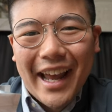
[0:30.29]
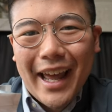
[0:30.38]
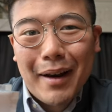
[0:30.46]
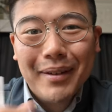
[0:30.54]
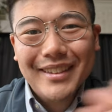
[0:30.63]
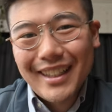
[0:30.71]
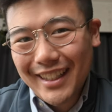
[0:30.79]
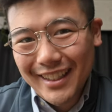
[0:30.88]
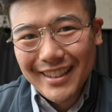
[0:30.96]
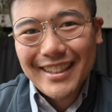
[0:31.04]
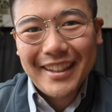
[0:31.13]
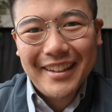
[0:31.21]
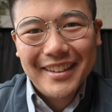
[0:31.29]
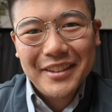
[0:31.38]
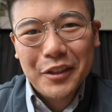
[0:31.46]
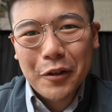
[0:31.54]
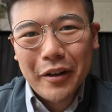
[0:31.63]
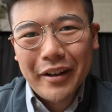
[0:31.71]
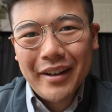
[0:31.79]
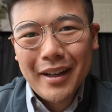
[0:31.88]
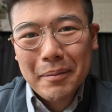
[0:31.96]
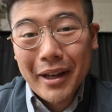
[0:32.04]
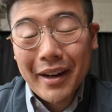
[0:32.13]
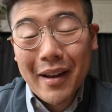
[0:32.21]
and I'm excited to tell you the story
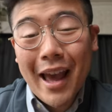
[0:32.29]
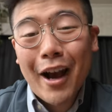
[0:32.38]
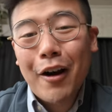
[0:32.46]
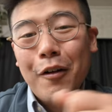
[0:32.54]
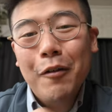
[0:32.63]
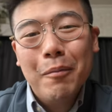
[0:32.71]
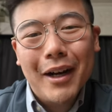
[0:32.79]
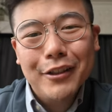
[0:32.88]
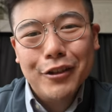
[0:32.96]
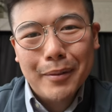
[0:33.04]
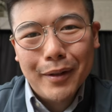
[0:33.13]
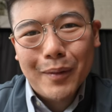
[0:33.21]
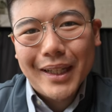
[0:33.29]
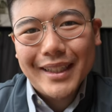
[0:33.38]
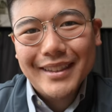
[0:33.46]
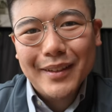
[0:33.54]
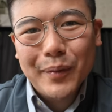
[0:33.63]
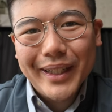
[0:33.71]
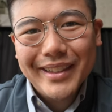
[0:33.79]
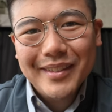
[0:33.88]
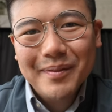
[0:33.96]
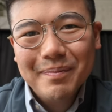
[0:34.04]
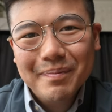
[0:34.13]
about how my trip in Wellington went.